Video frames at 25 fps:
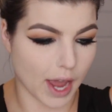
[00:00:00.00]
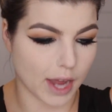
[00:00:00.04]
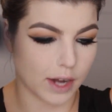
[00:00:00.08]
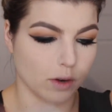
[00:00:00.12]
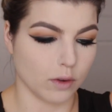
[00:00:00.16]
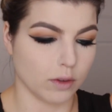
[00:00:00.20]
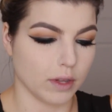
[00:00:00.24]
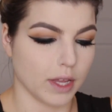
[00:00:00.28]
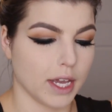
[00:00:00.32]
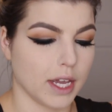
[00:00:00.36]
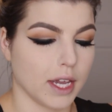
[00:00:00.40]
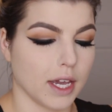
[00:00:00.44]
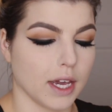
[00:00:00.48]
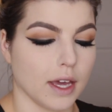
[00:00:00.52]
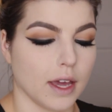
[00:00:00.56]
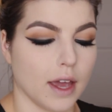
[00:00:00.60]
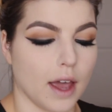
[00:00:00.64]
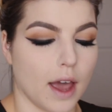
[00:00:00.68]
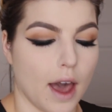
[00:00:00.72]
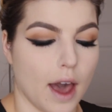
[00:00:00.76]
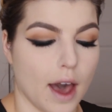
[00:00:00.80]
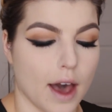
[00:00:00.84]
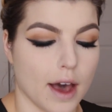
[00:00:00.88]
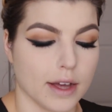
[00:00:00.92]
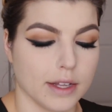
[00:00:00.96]
I don't like it
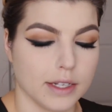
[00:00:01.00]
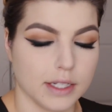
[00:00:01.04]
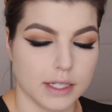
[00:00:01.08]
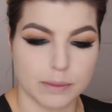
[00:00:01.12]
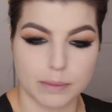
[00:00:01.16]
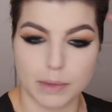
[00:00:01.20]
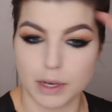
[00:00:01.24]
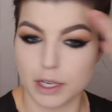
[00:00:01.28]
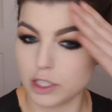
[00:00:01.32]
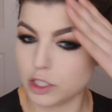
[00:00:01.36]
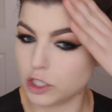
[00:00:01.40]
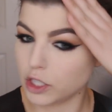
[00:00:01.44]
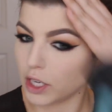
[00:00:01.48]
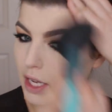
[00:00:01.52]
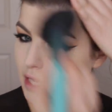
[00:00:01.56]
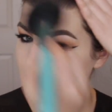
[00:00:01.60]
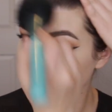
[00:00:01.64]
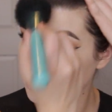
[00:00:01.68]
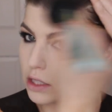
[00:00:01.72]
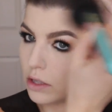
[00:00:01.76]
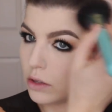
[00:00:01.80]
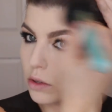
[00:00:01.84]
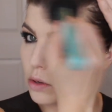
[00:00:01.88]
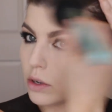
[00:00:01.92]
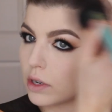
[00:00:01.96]
as much
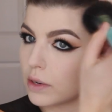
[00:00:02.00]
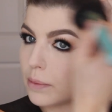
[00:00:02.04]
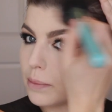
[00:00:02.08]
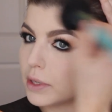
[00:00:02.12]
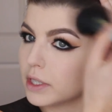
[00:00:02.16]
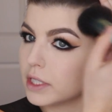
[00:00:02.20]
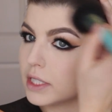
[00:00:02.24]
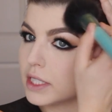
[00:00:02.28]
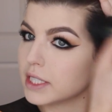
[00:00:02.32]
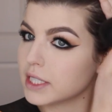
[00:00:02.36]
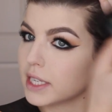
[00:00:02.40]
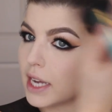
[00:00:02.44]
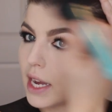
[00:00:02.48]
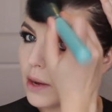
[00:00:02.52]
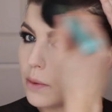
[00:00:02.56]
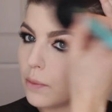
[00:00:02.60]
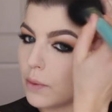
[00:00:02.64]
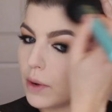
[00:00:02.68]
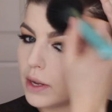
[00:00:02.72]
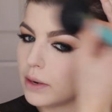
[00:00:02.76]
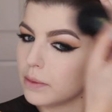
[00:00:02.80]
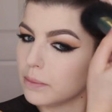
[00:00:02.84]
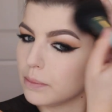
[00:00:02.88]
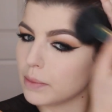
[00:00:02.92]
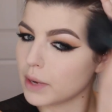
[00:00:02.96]
as the Laura Mercier
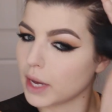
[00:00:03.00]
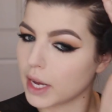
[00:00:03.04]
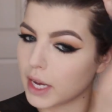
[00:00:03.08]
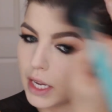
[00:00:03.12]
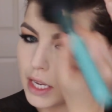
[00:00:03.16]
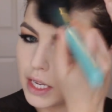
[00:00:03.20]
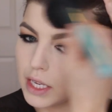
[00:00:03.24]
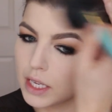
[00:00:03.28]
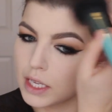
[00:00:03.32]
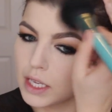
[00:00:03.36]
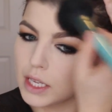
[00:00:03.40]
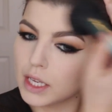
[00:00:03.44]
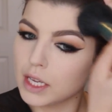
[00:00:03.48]
one, but